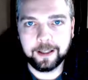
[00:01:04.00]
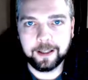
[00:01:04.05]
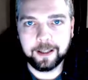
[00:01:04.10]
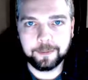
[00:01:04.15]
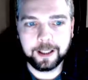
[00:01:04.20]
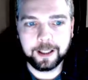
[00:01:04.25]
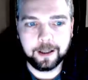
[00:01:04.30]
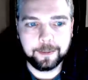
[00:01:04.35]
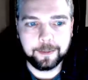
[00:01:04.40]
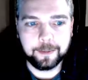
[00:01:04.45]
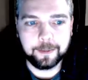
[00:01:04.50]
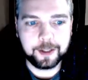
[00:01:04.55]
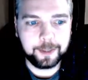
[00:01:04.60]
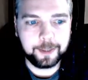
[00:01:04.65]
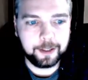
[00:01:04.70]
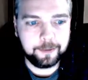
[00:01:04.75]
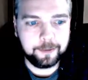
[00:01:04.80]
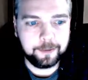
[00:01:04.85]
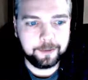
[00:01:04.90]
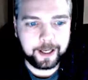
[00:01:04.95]
has become
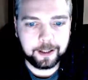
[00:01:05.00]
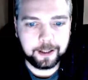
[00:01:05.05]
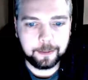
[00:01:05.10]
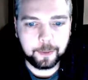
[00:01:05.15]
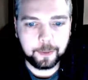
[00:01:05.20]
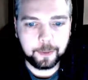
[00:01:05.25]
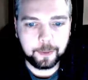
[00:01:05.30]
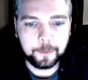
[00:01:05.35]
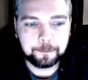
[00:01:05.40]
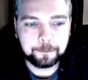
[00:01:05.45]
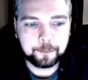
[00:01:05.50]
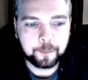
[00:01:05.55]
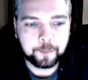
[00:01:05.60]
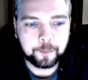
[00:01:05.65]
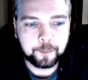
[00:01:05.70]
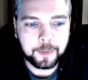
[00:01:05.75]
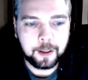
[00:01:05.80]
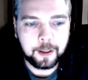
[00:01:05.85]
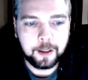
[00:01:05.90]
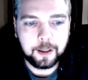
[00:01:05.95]
something valuable.
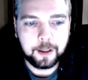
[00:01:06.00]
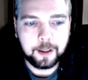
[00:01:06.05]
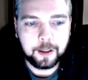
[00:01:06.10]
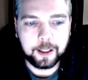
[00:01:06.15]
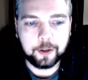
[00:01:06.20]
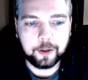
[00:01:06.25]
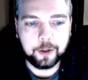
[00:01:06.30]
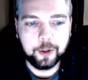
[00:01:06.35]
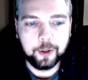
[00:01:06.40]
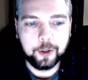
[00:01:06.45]
Now,